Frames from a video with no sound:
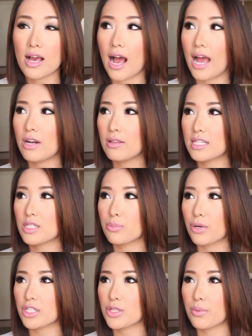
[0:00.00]
I don't like to
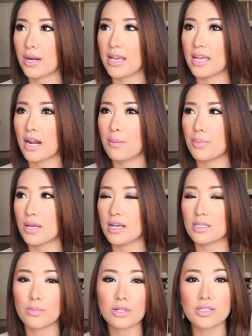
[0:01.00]
brush it when I get up
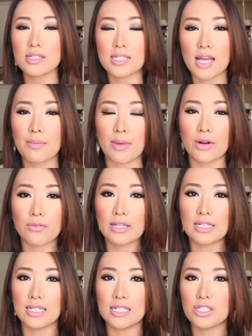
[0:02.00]
because most of the time I don't
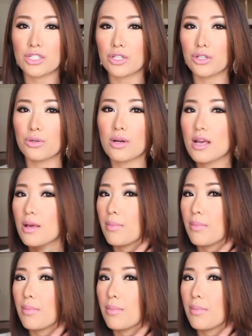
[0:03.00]
really need to.